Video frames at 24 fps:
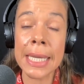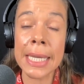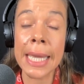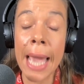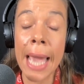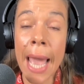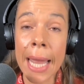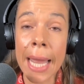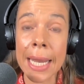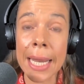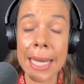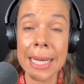
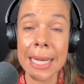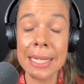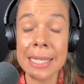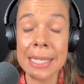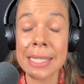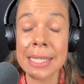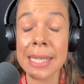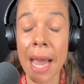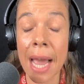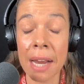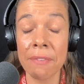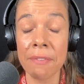get
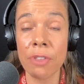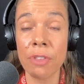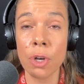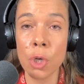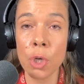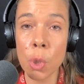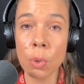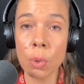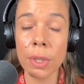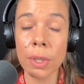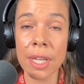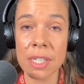inside of the
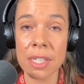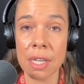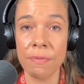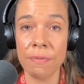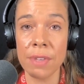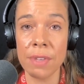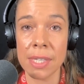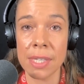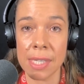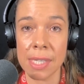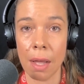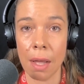nucleus of
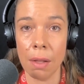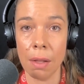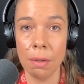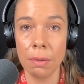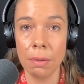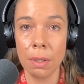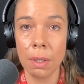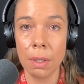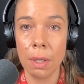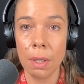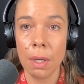the cell,